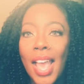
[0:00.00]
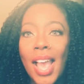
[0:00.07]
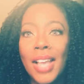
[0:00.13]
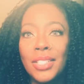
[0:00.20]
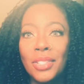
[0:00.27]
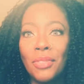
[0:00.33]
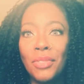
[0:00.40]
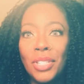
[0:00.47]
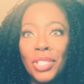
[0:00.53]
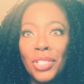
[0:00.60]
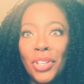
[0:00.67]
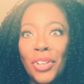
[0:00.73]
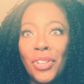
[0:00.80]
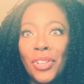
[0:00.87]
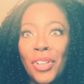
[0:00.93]
as a
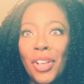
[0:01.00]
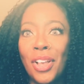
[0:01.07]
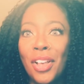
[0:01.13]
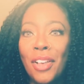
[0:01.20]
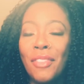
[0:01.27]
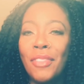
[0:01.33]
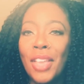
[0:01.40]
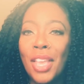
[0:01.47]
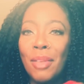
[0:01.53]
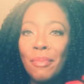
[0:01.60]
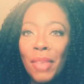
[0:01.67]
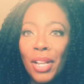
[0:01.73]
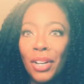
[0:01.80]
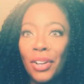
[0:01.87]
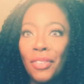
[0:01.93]
result of a
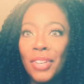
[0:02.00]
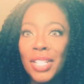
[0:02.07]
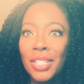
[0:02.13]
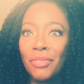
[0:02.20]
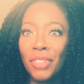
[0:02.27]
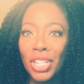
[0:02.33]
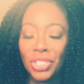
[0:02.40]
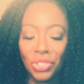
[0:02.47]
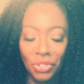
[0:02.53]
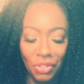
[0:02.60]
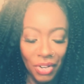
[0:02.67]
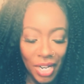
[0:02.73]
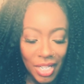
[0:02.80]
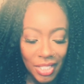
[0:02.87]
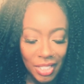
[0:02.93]
Mercury
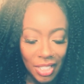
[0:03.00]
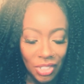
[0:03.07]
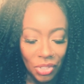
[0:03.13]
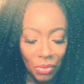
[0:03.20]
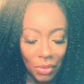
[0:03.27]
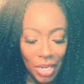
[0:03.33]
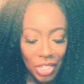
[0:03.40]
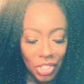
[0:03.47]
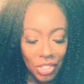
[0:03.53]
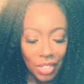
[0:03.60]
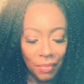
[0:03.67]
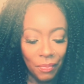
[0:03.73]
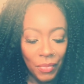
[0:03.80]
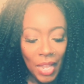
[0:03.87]
retrograde situation.